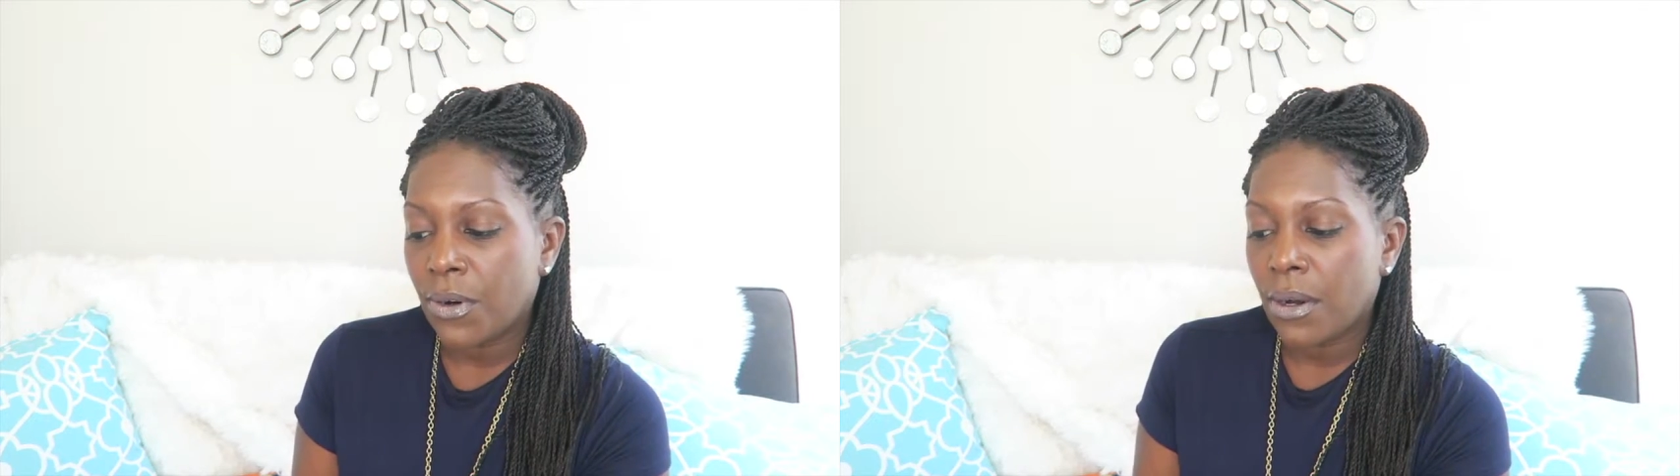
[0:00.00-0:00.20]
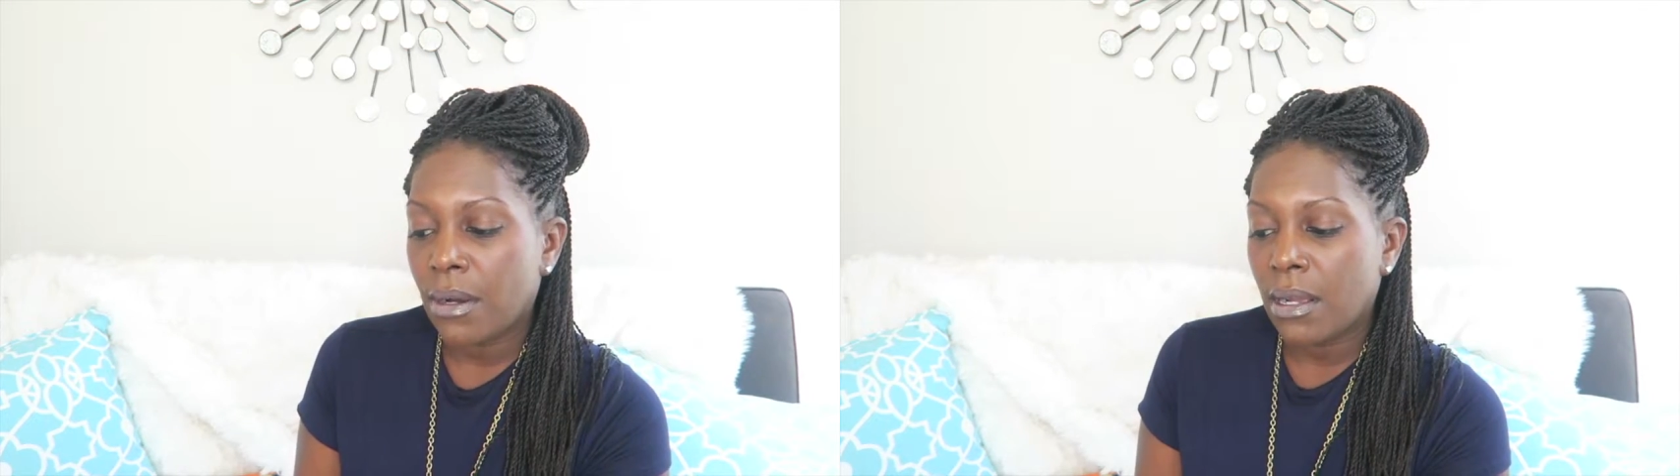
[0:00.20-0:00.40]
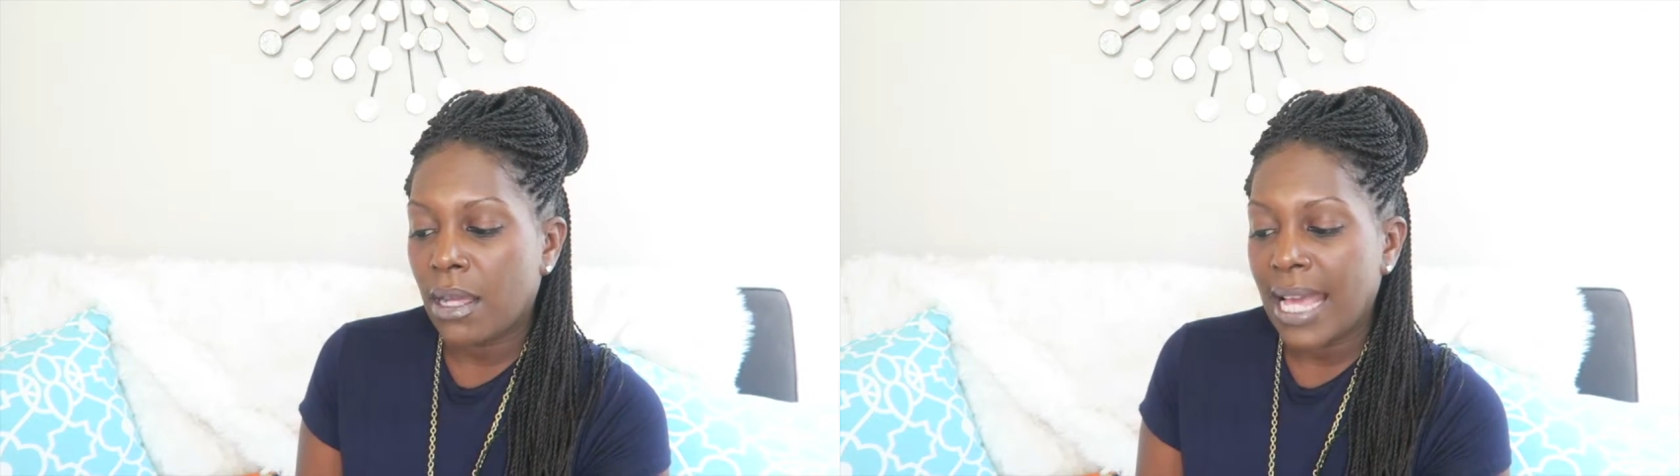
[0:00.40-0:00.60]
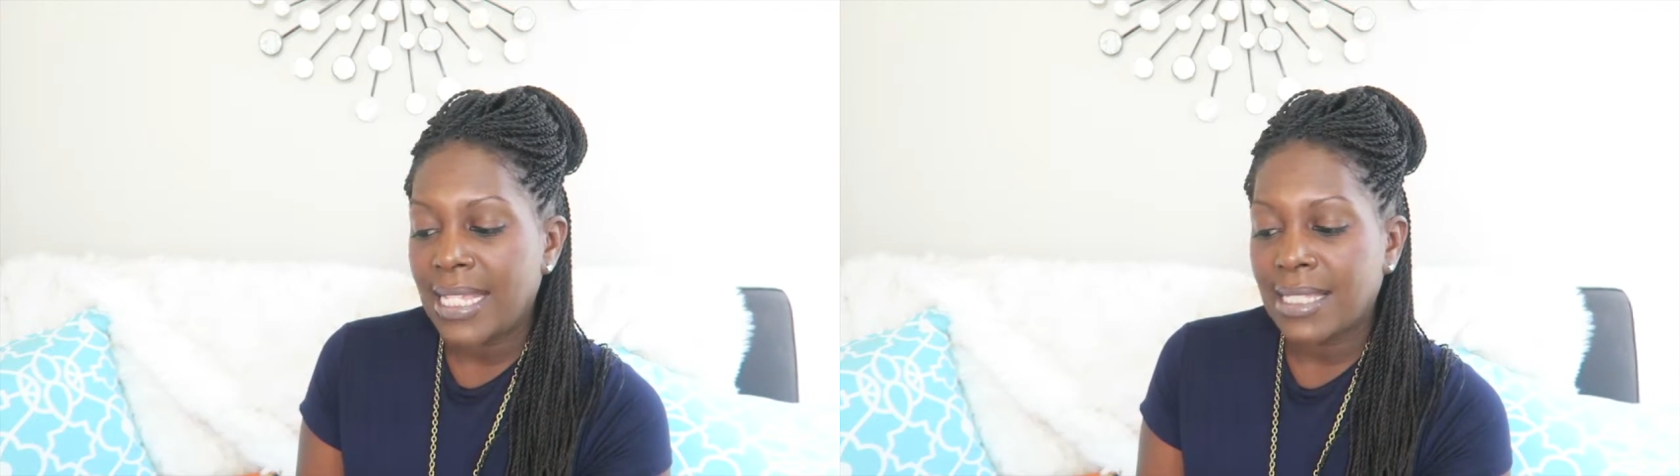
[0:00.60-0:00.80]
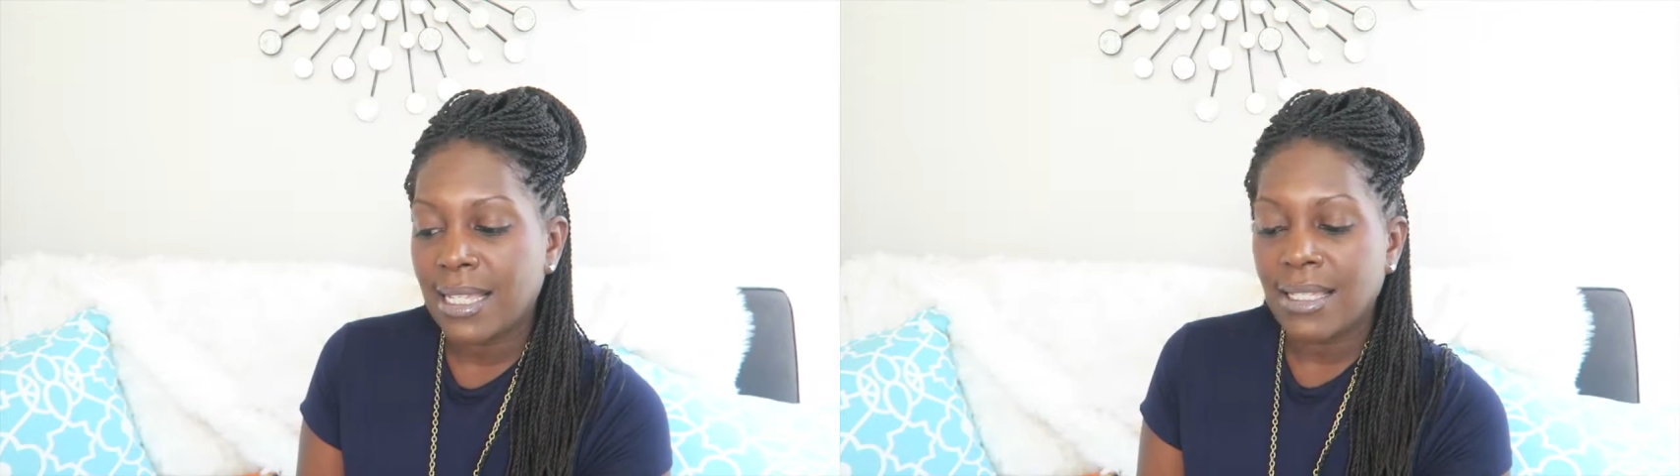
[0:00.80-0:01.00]
for
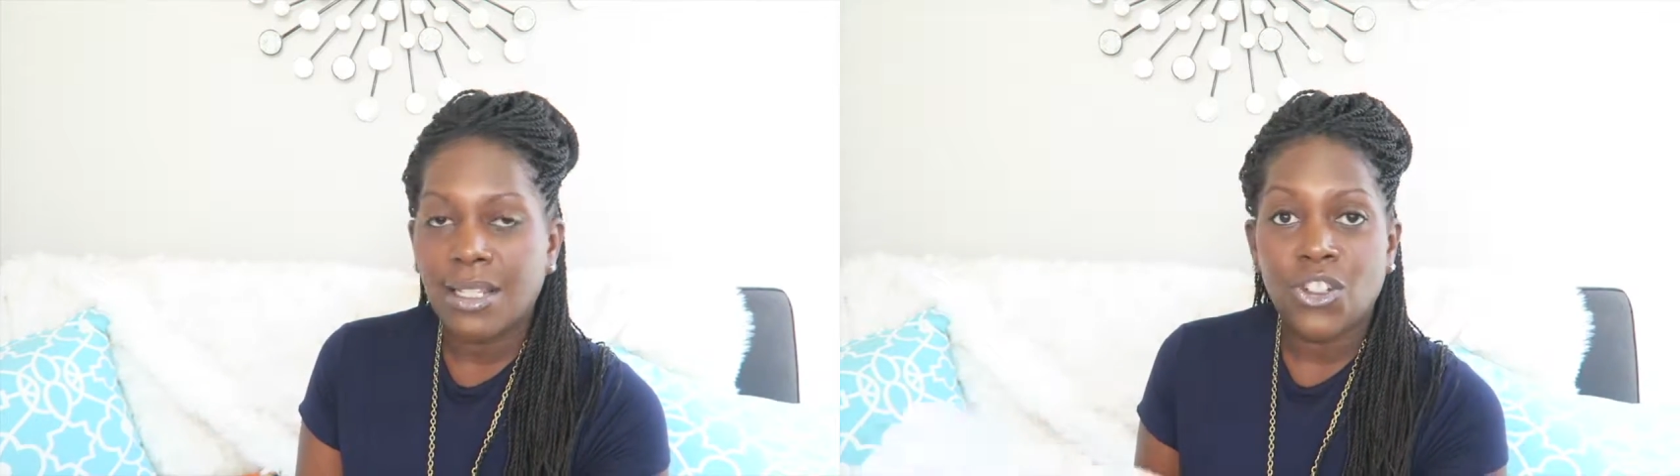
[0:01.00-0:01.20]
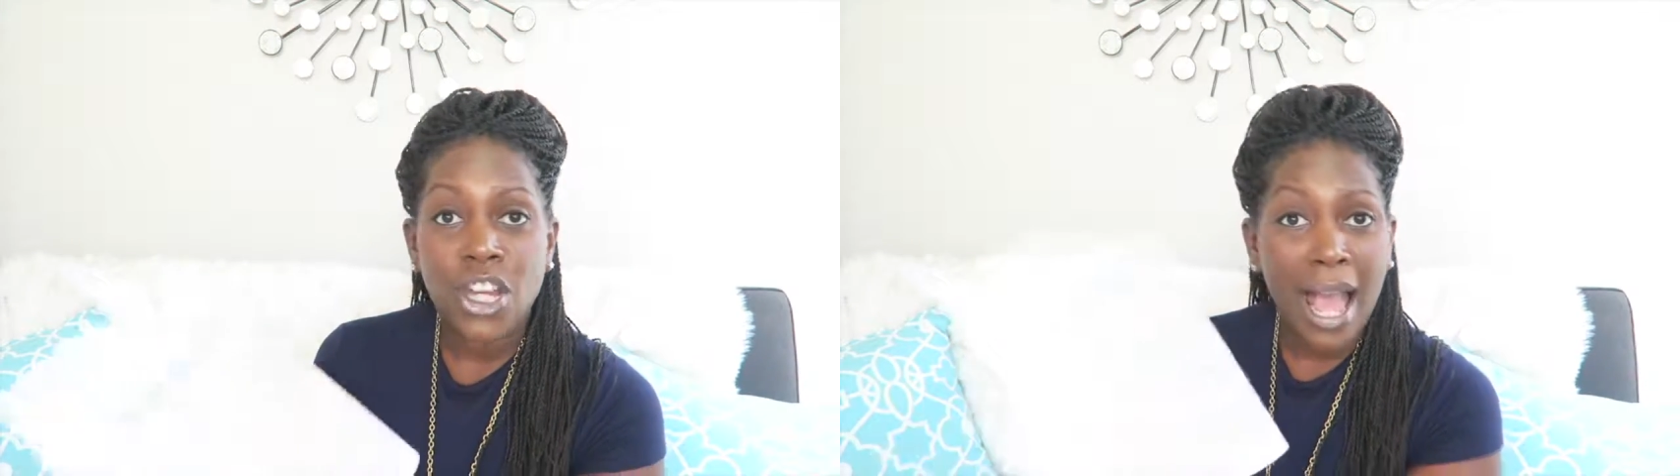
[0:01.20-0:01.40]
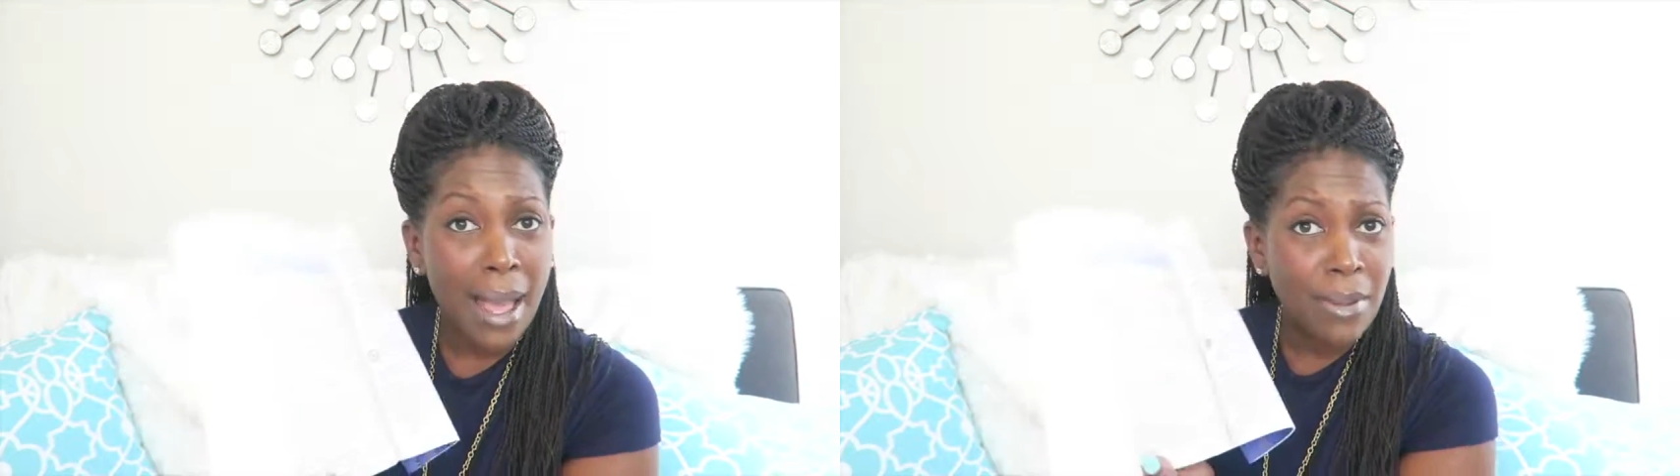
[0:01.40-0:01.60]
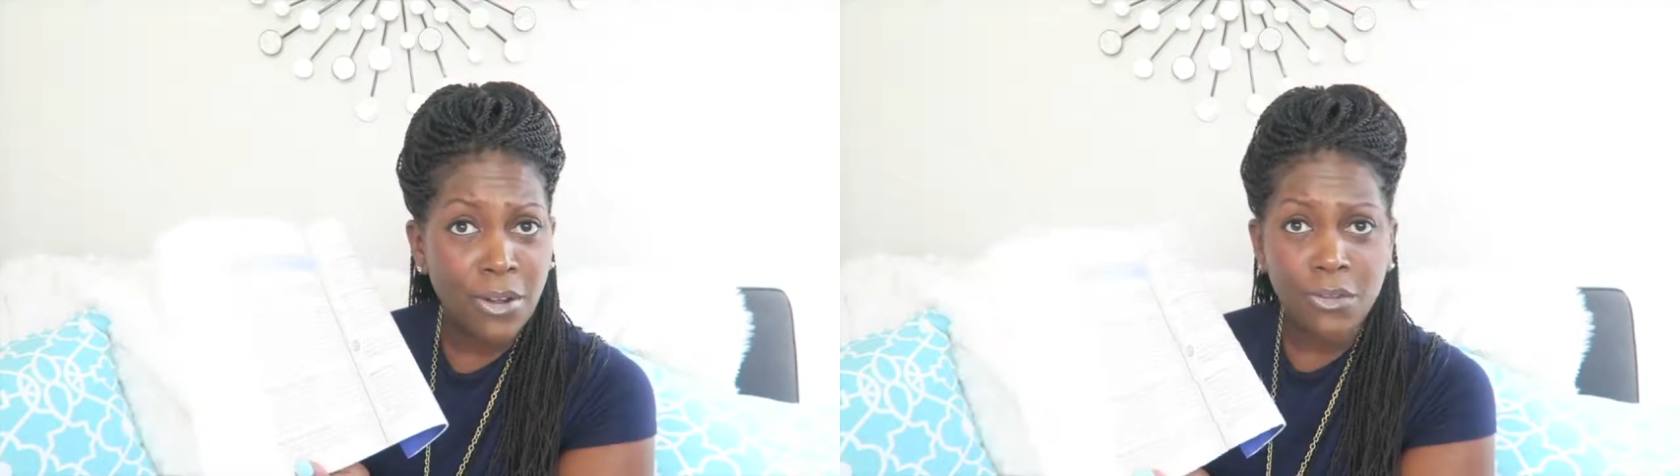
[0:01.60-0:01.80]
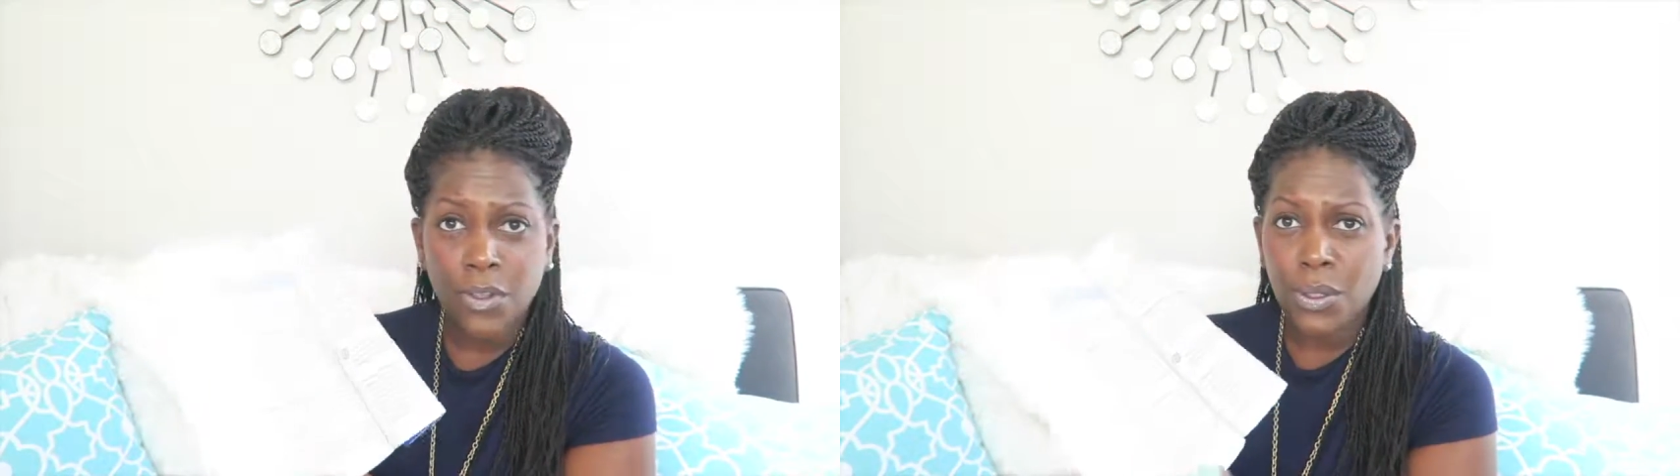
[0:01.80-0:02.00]
acing the job
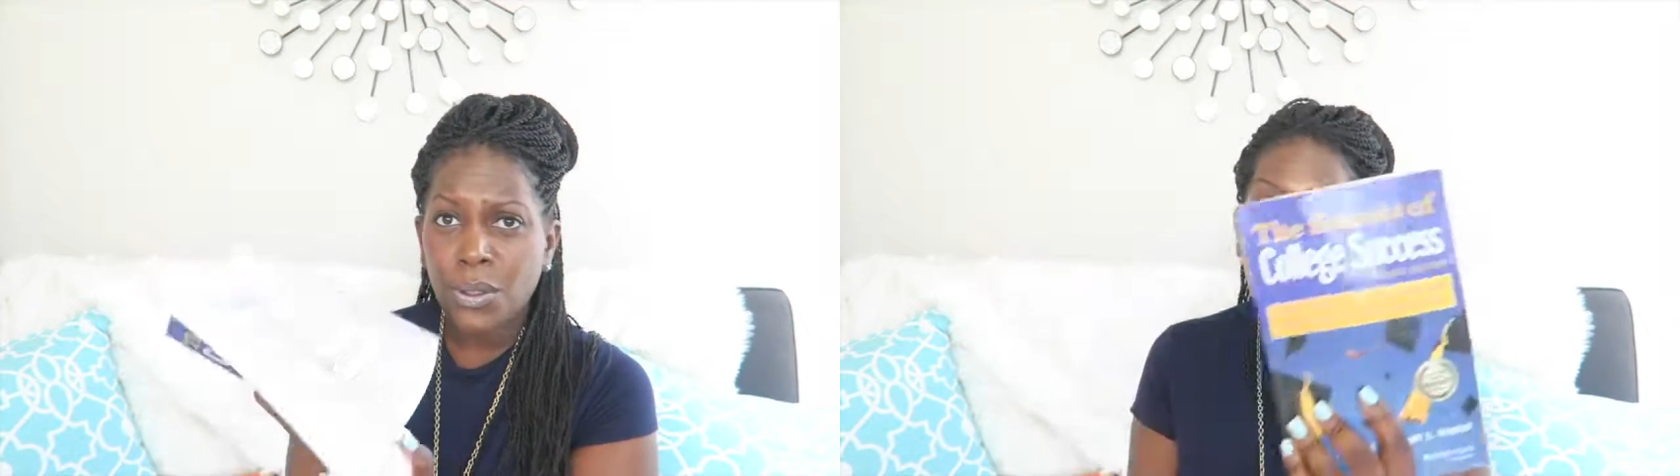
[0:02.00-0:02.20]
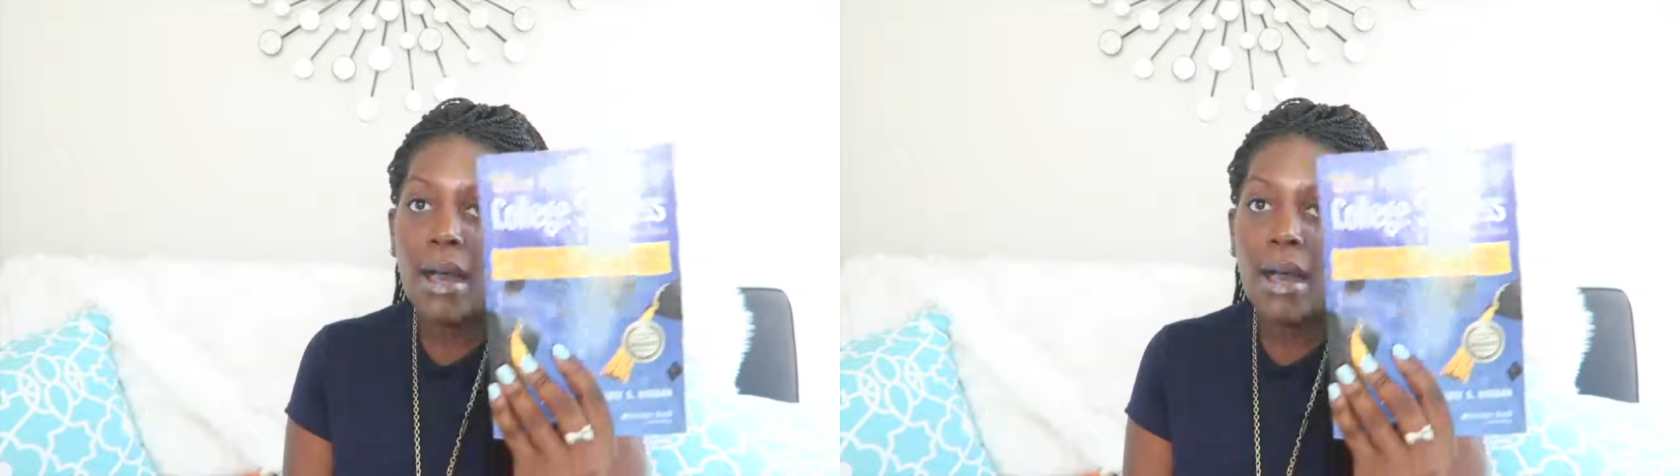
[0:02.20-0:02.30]
interview.